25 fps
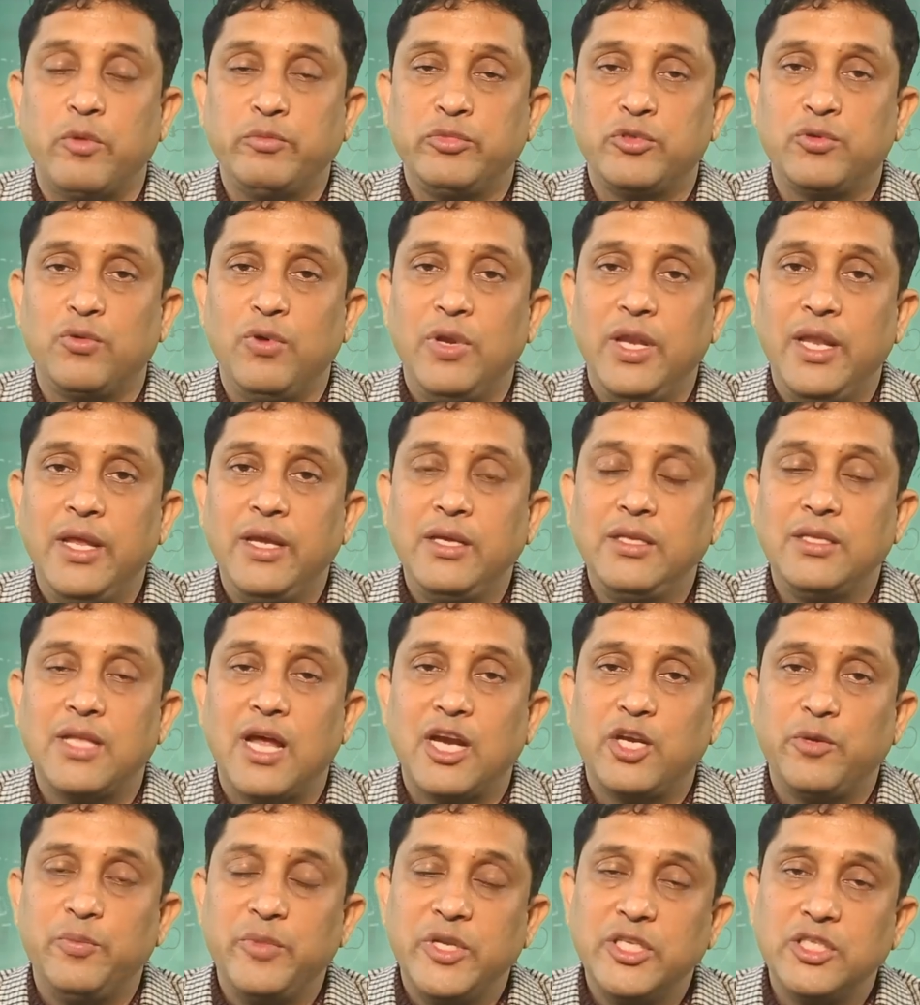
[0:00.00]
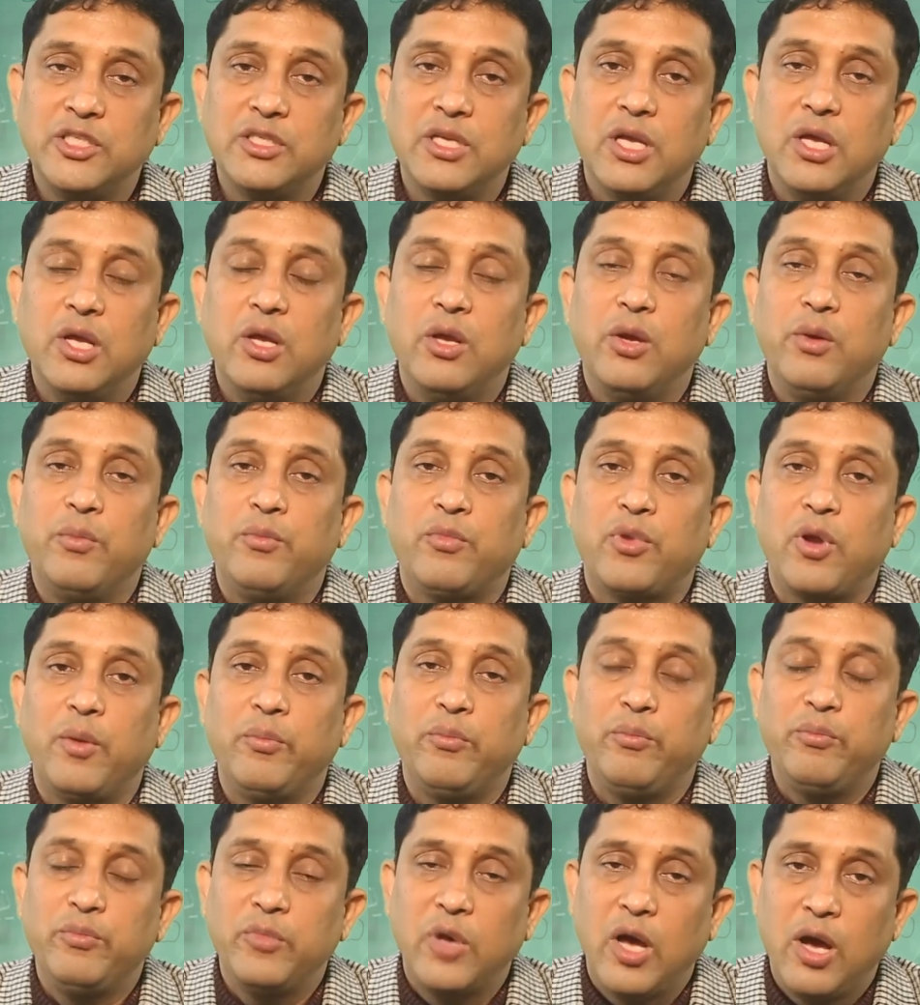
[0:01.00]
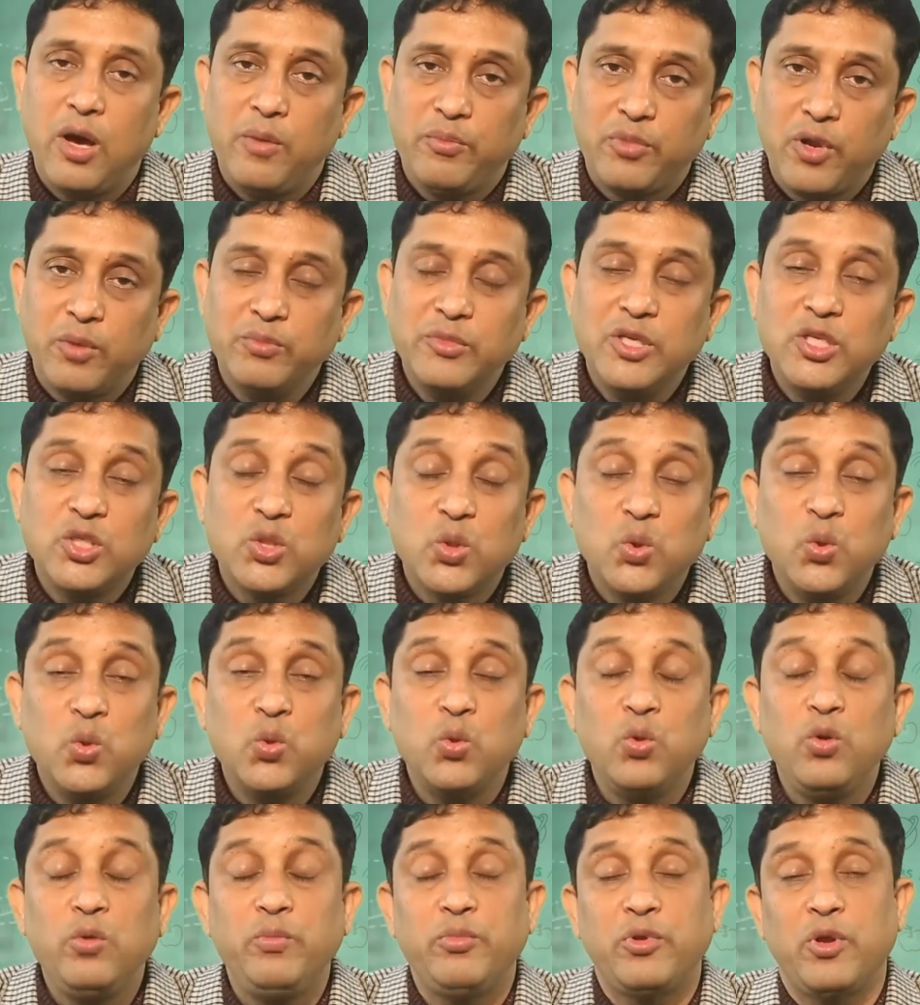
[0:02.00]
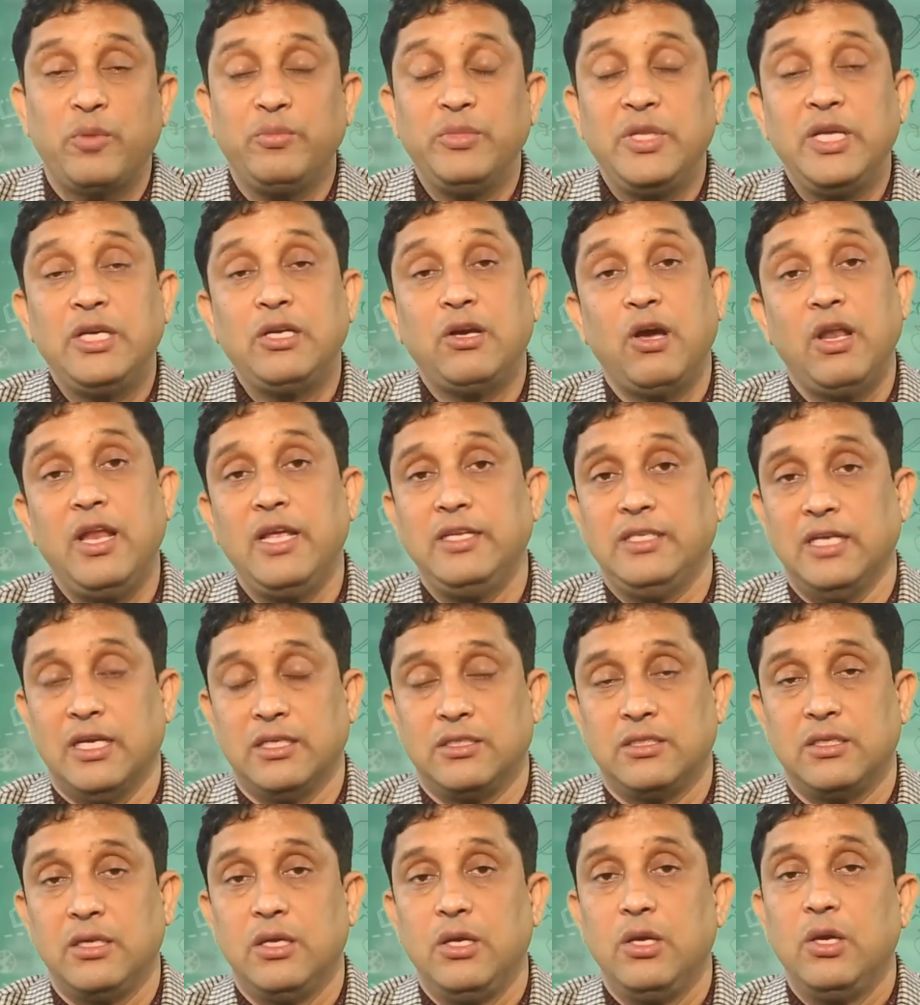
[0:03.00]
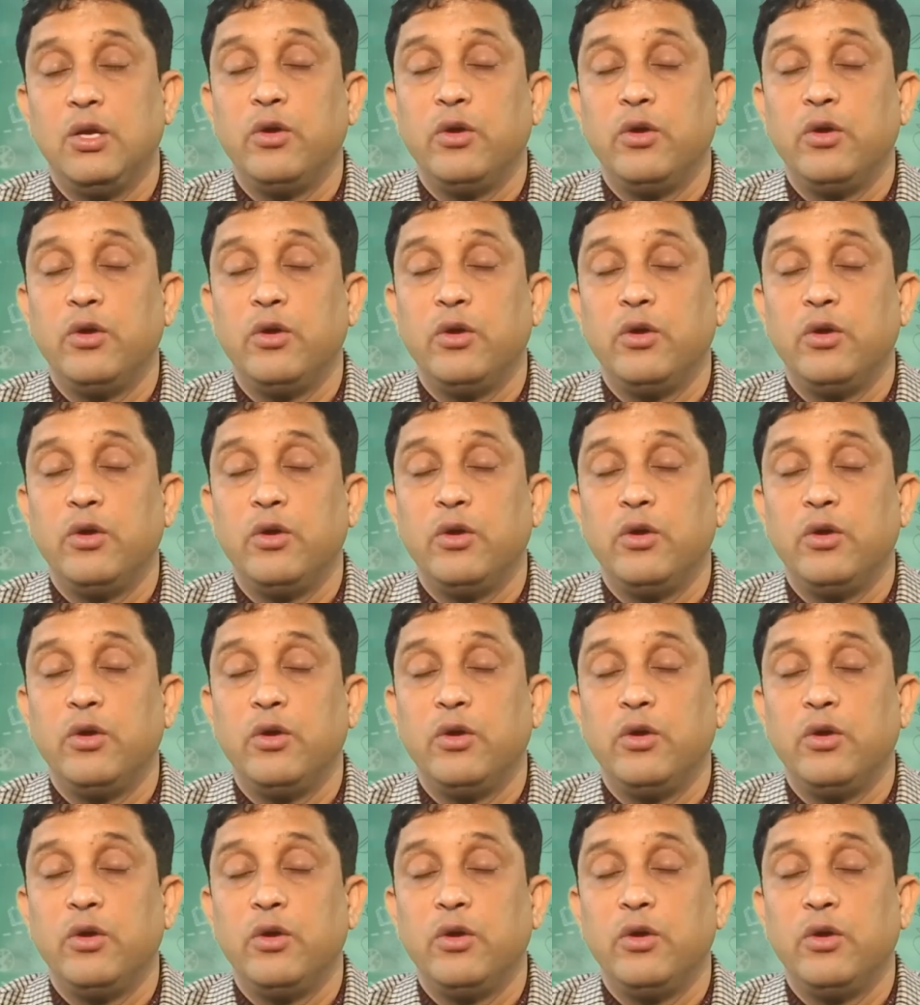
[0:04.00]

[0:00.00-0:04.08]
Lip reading: of schooling, that means from the school, from the colleges,